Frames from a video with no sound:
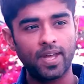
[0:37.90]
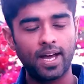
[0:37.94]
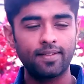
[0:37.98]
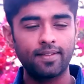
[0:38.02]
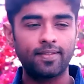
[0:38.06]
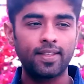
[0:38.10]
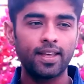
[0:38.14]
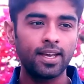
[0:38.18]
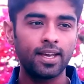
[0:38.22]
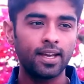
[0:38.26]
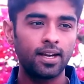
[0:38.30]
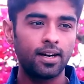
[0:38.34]
I
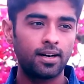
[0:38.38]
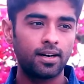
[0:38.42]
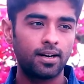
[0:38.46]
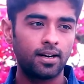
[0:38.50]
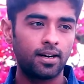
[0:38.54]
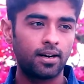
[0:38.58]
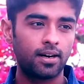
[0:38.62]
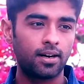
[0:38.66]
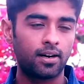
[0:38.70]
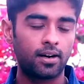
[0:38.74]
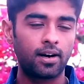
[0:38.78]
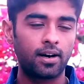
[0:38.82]
think
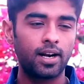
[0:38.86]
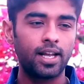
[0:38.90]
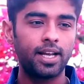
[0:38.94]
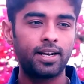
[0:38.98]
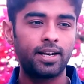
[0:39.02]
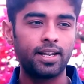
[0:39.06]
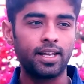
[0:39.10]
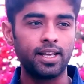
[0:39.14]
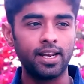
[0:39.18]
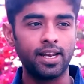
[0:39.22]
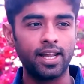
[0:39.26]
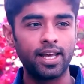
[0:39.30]
early
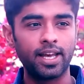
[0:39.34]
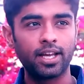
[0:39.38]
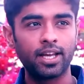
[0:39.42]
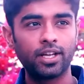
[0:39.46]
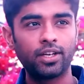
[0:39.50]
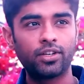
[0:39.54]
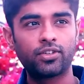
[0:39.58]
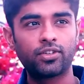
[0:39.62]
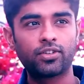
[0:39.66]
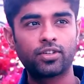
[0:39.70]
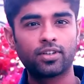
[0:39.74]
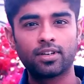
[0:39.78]

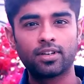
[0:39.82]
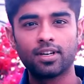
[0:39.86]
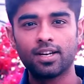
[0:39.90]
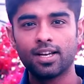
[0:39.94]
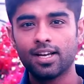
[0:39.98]
teenage,